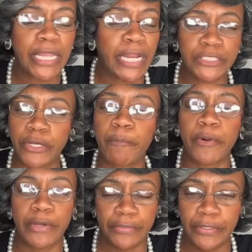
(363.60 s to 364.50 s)
That ain't your
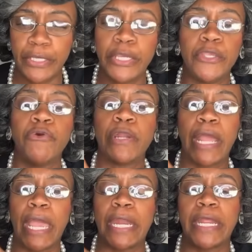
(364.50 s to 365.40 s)
brother. You
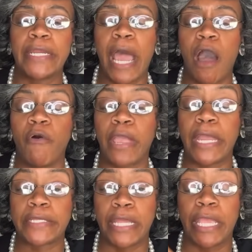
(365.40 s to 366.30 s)
didn't have that
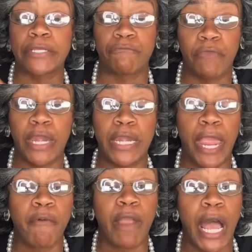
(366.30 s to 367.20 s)
dog at the
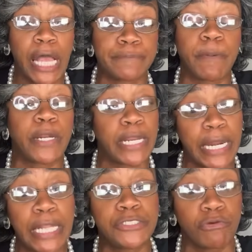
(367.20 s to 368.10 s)
veterinarian hospital.
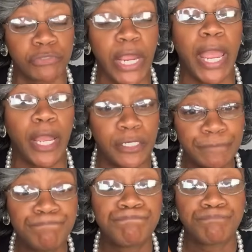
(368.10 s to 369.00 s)
That ain't your child.
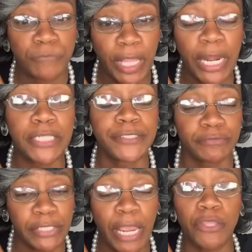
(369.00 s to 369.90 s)
That ain't
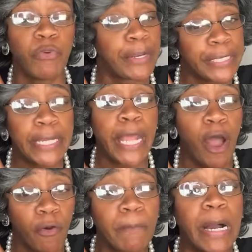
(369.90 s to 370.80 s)
your child. You ain't that
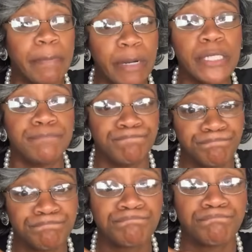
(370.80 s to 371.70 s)
dog mama.
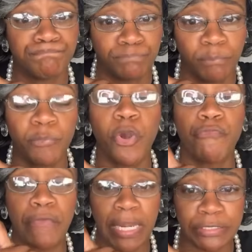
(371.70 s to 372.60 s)

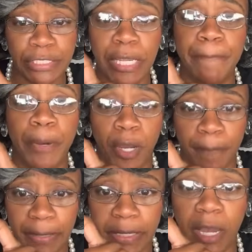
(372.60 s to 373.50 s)
Profanity in
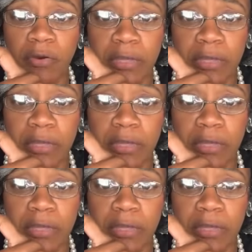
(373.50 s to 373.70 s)
public.